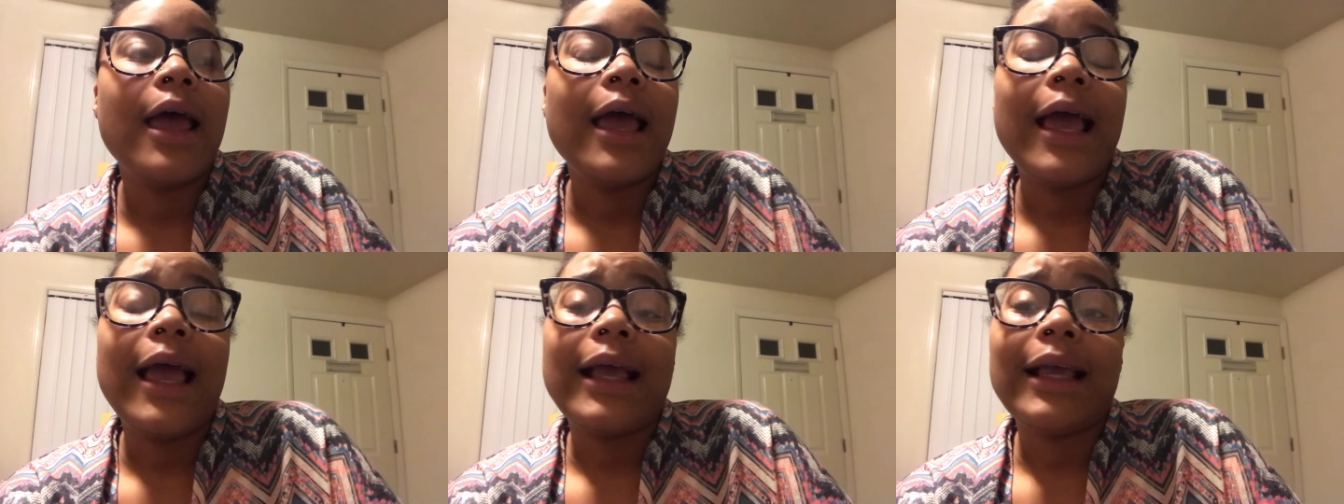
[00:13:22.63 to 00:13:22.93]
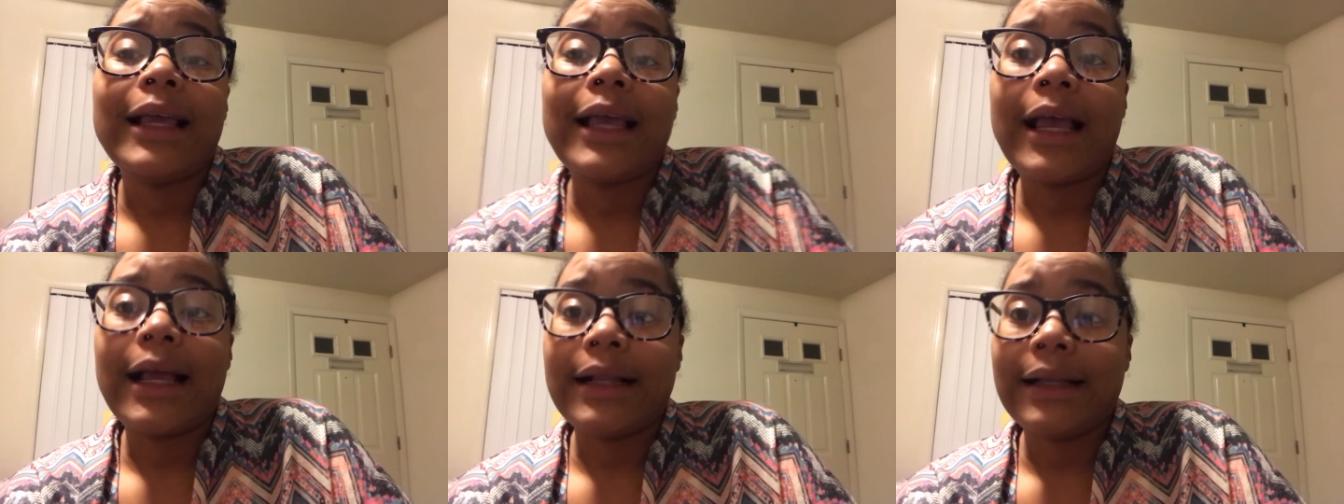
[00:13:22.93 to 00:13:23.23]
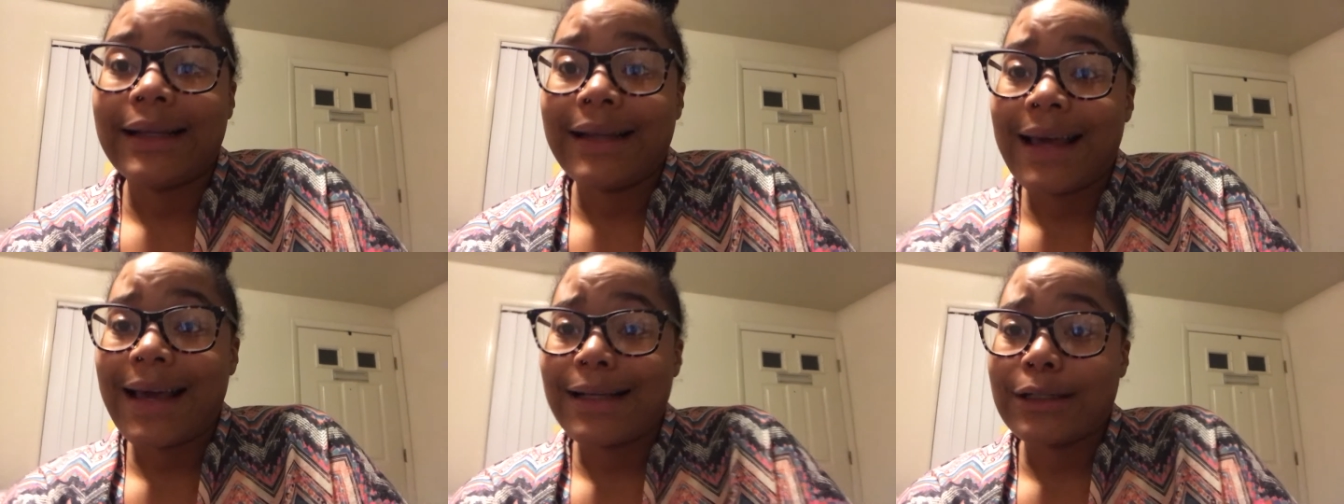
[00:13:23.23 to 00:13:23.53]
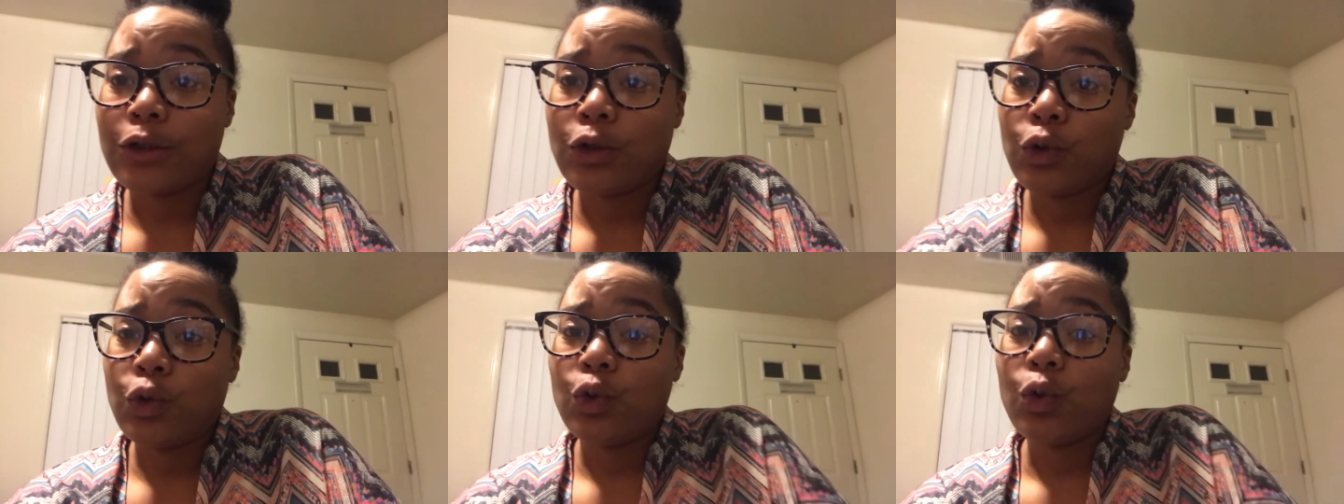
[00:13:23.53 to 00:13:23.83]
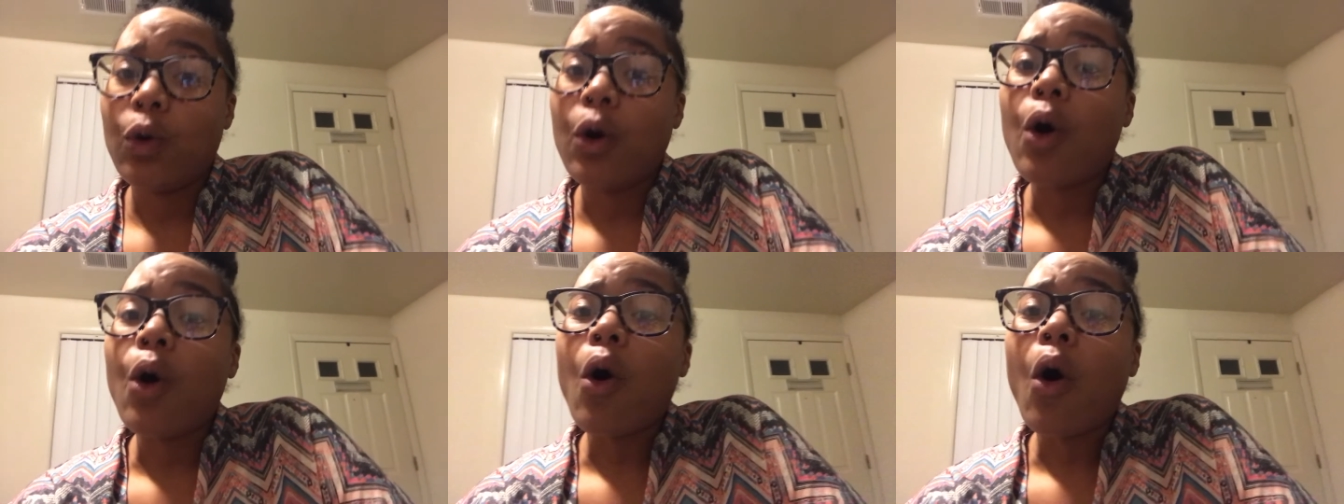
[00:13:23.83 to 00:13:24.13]
And Kaylin has to
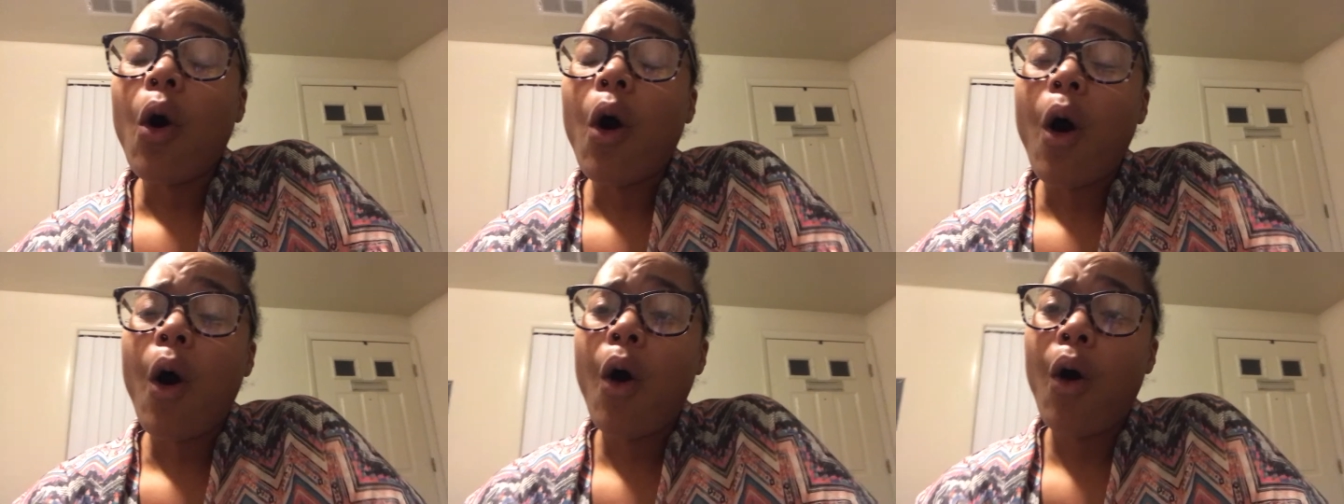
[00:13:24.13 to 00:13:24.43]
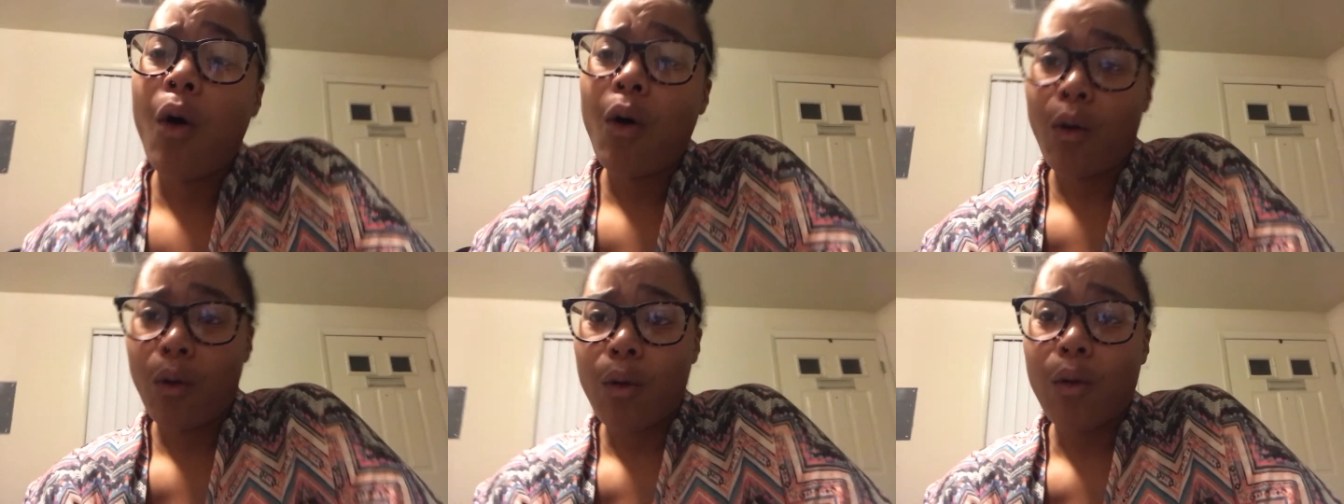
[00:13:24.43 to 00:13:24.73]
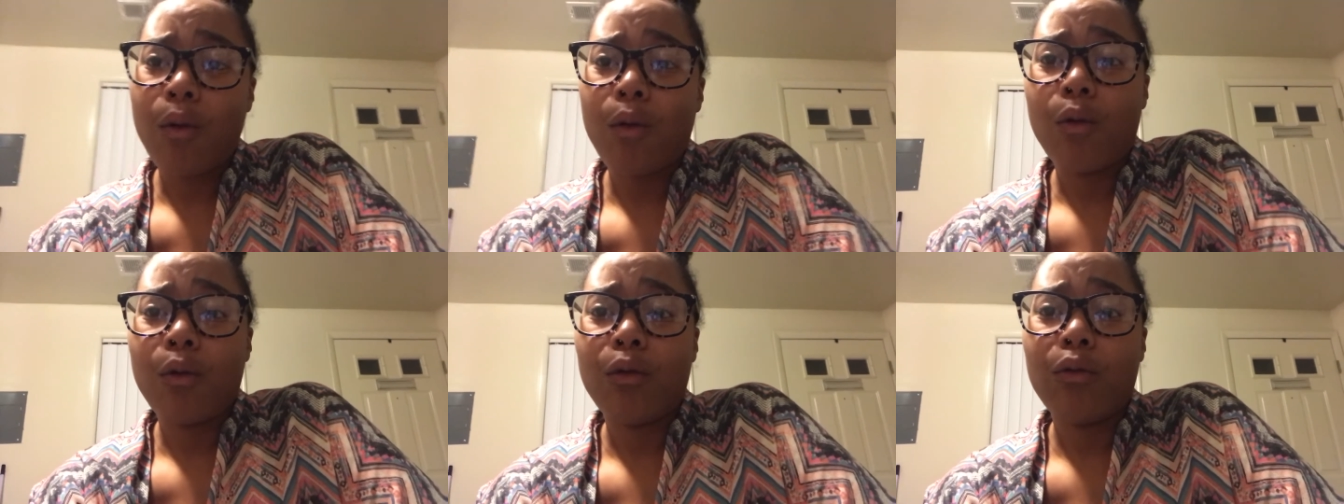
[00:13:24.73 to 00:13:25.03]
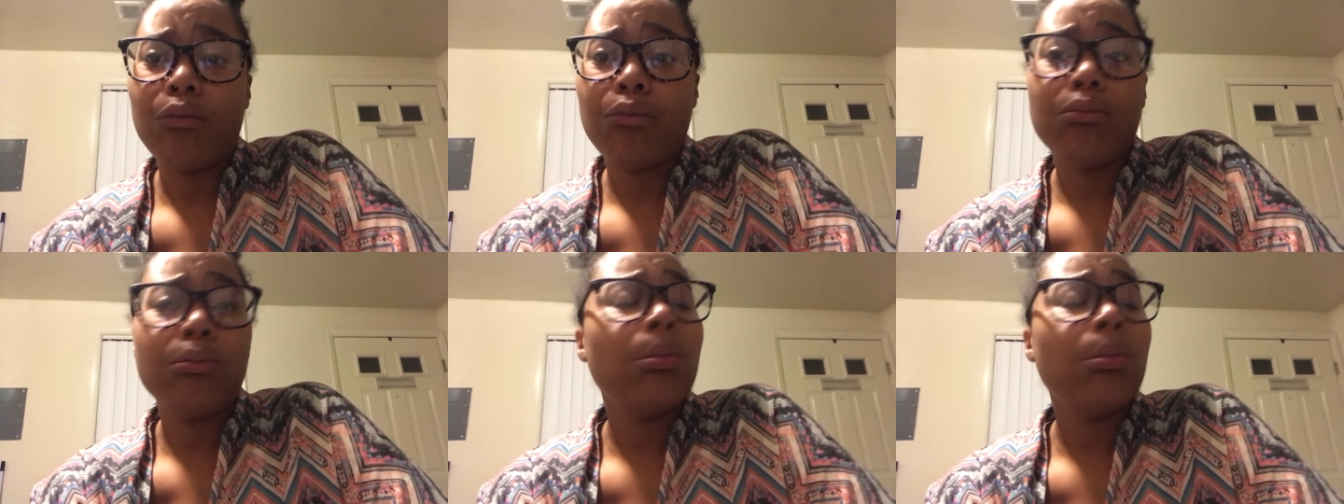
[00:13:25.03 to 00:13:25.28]
go home.